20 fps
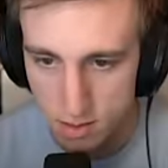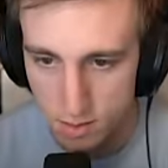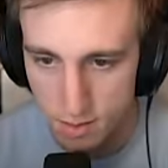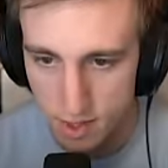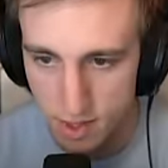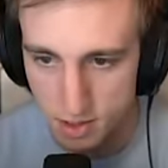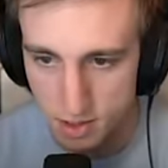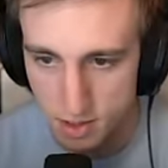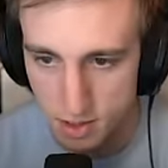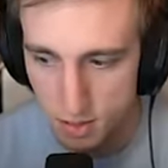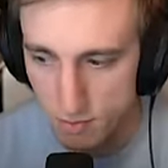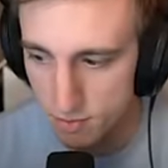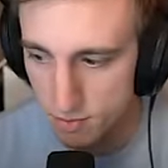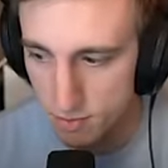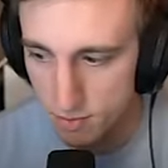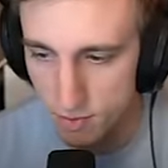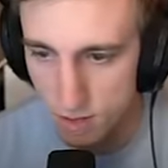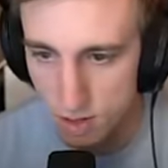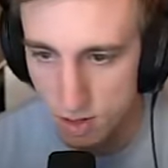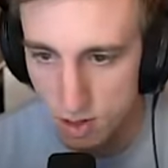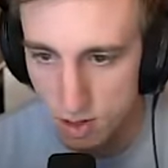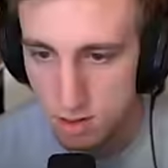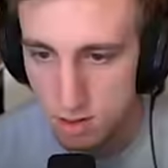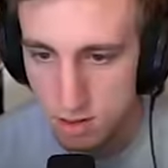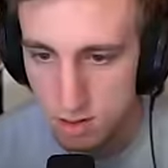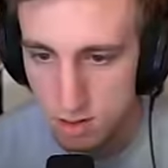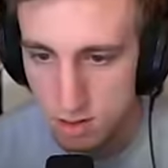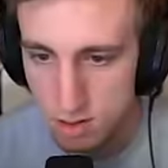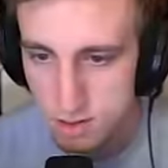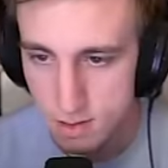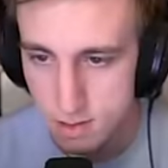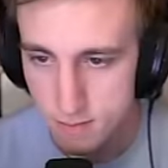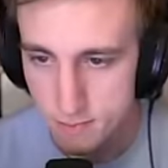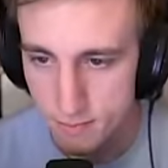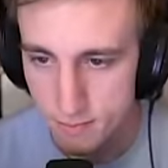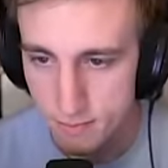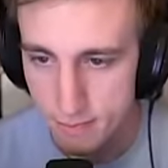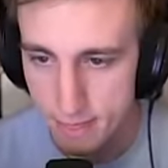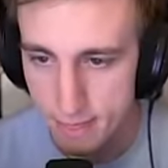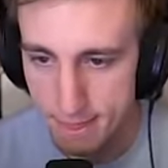Wait, is he going for the vault? Move it.
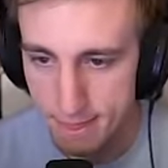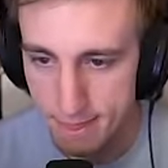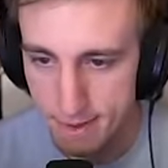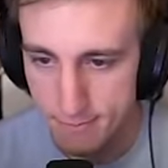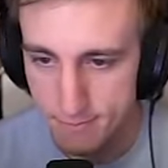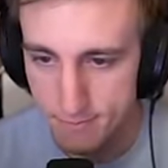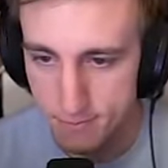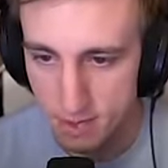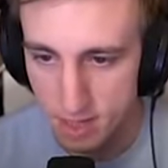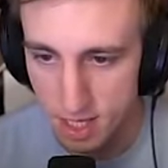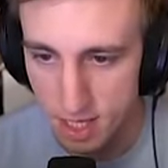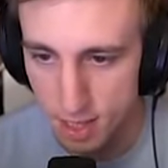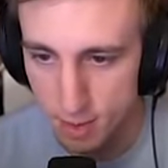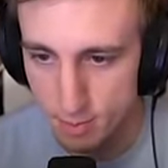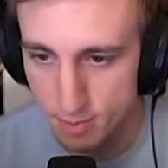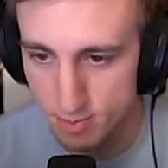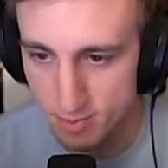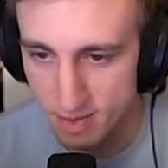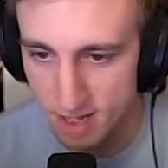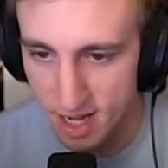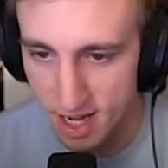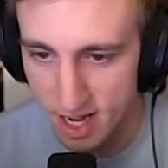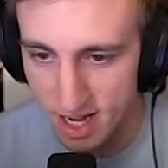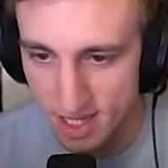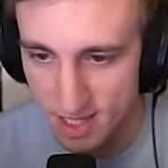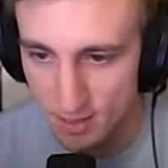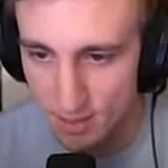Done. Get him. Nice,